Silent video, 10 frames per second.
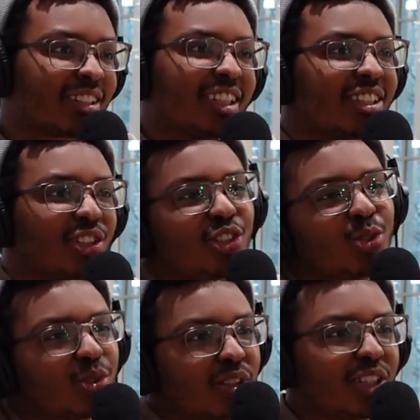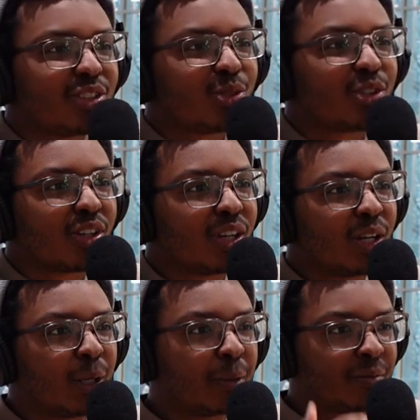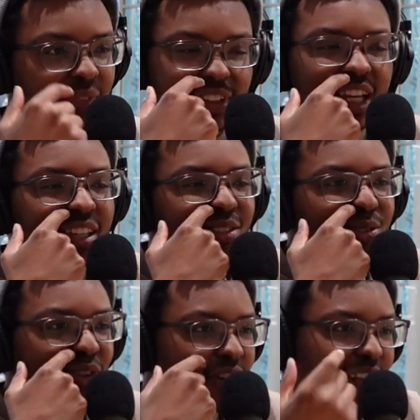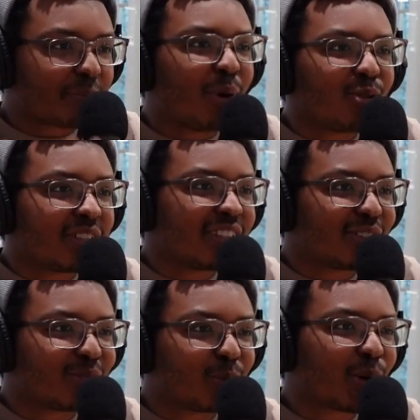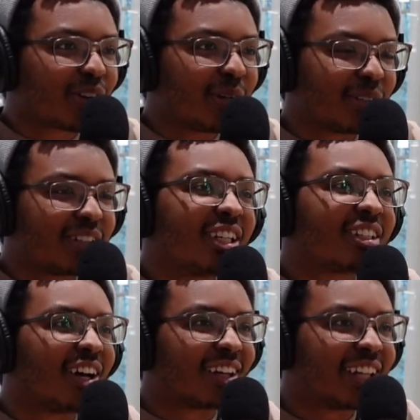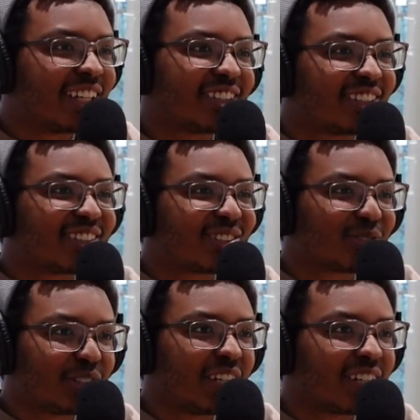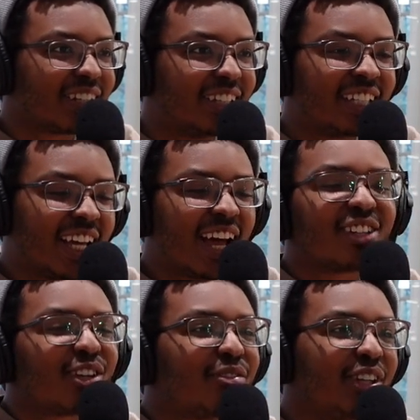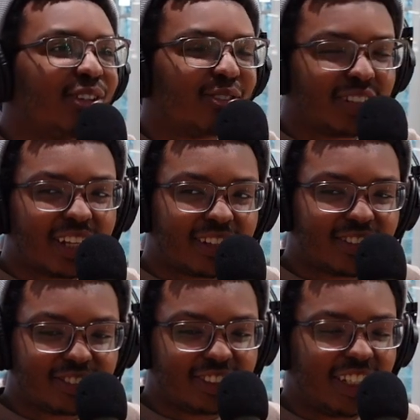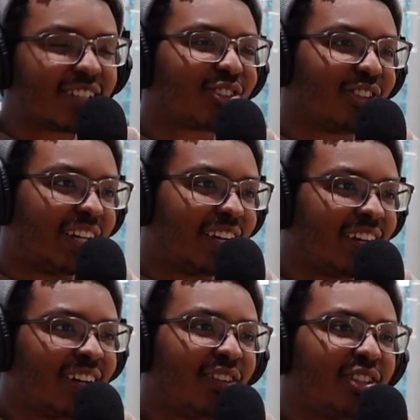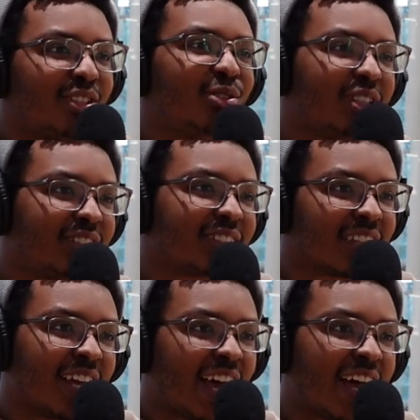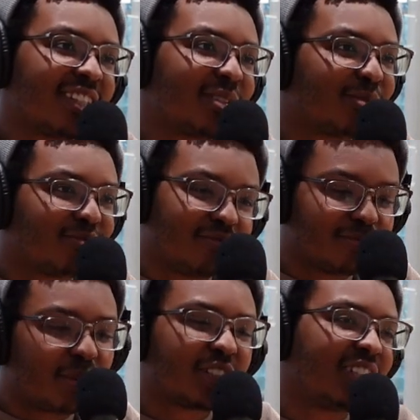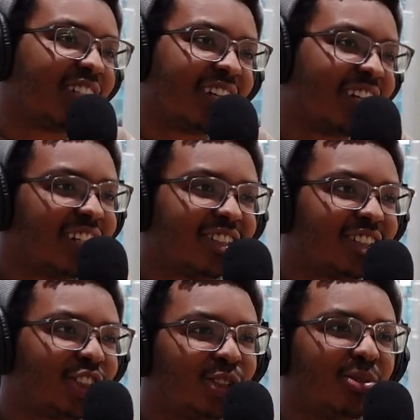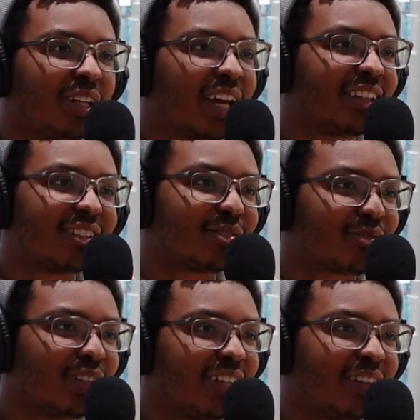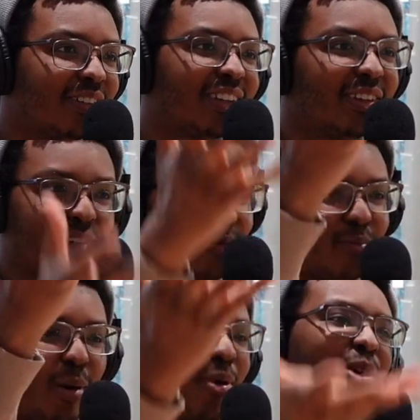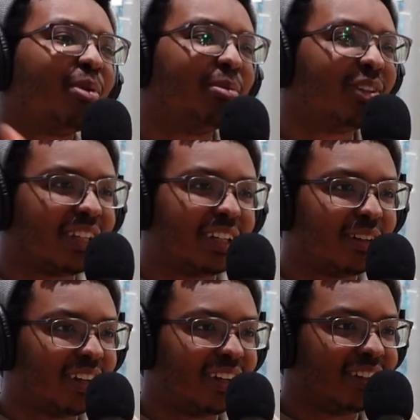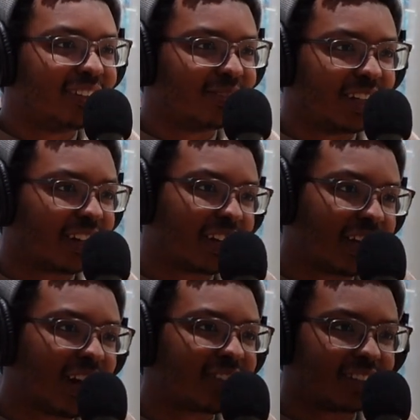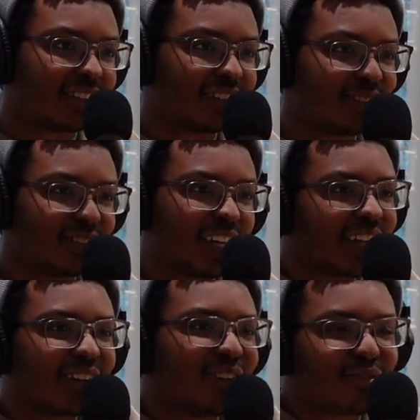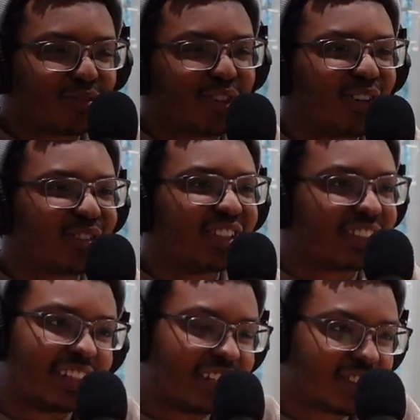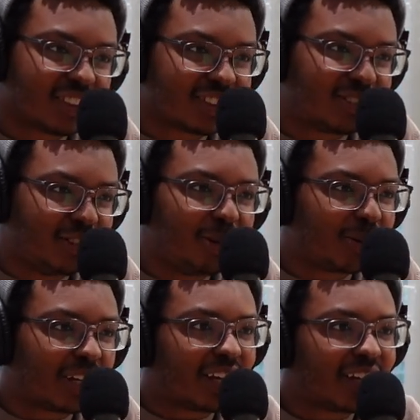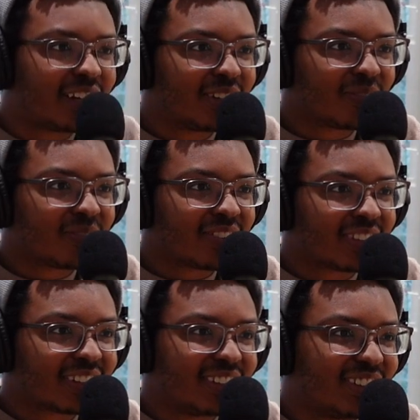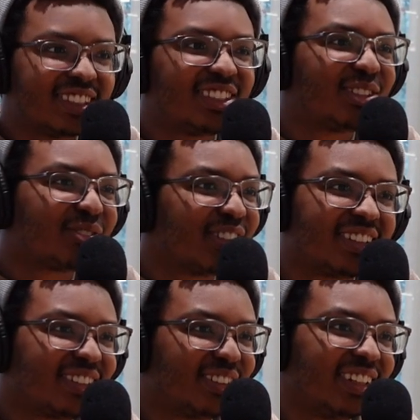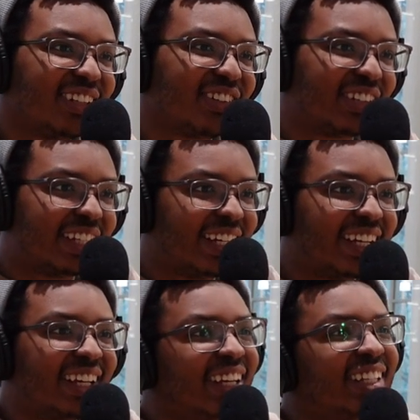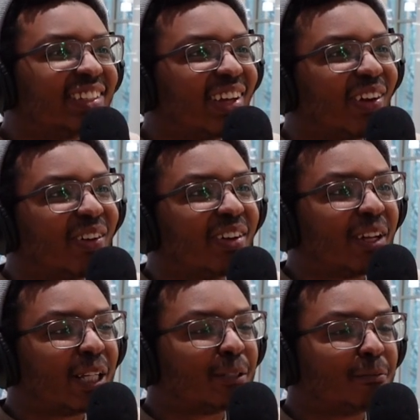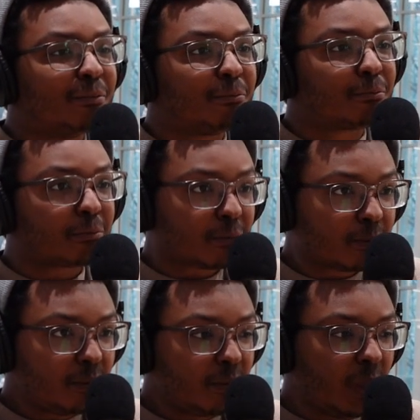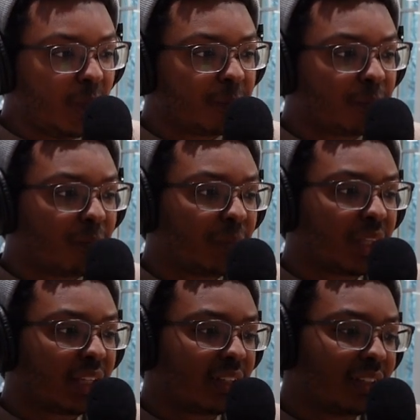Yeah, these guys' phones away, man. Yeah, these dudes are on, like, posting their war crimes on TikTok. Like, it's ridiculous. I saw a video, like, yesterday. This dude has a machine gun and is just shooting at this freaking apartment building in Gaza. Yeah. Like, for no reason. It's just doing it. Just for the gram. Just for literally. Yeah, so they give anyone there who wants to kill, they just